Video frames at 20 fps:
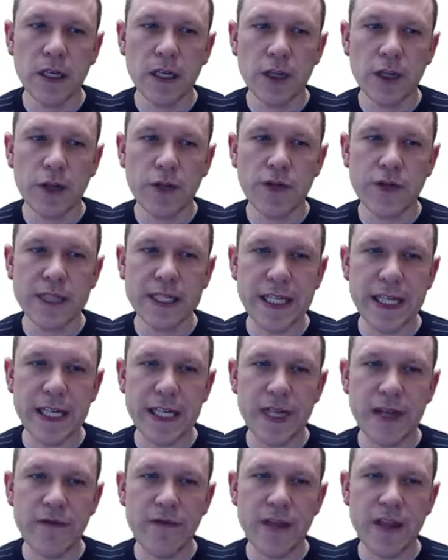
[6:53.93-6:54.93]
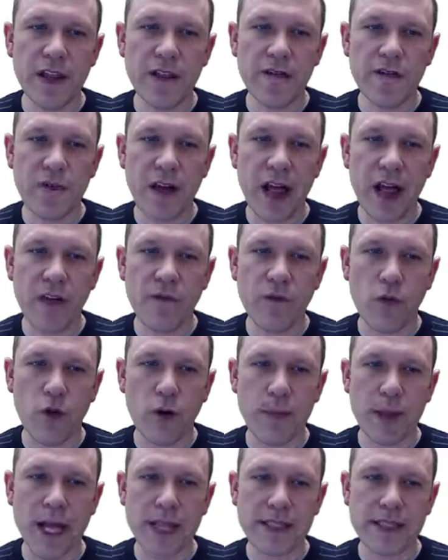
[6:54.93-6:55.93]
using any of these file
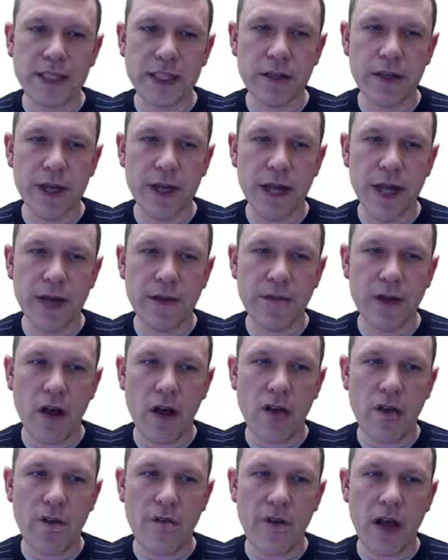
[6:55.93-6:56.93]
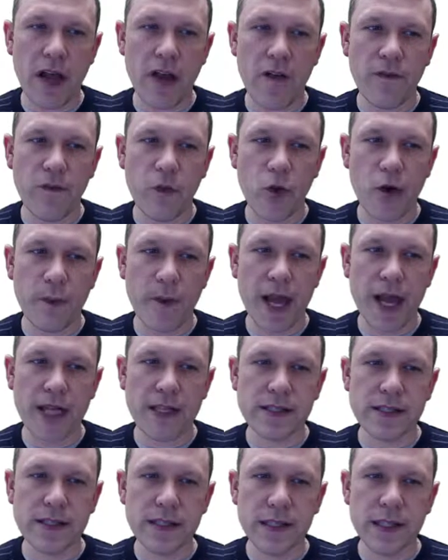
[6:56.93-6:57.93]
formats here. I have all the file
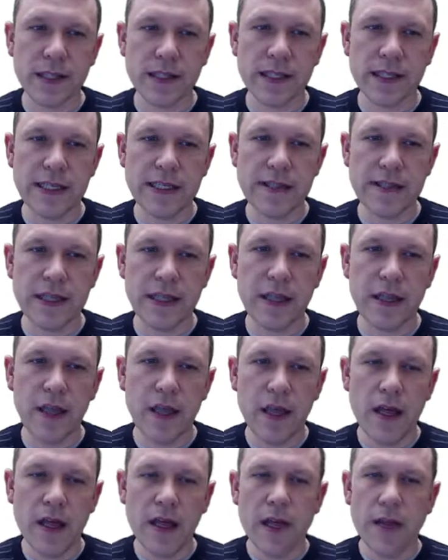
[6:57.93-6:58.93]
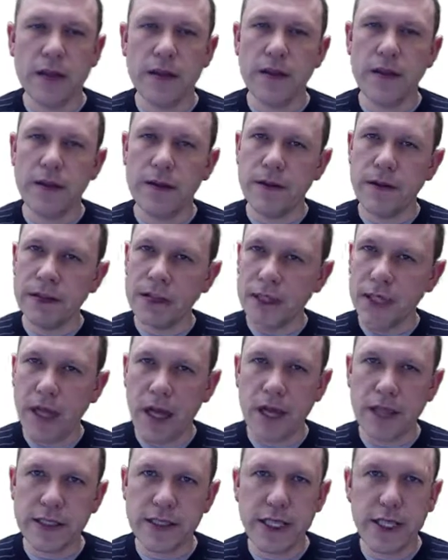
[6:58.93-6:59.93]
formats listed. The,
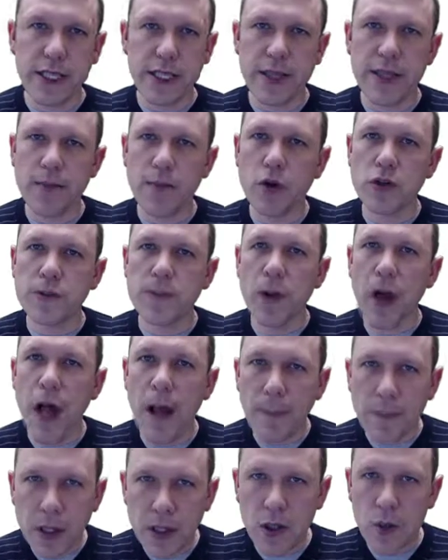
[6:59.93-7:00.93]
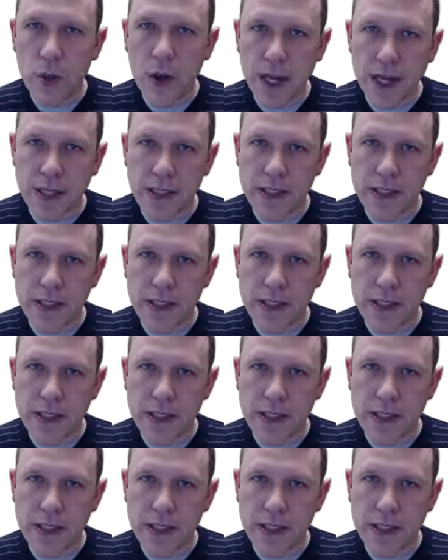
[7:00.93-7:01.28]
I'll tell you, the most popular way to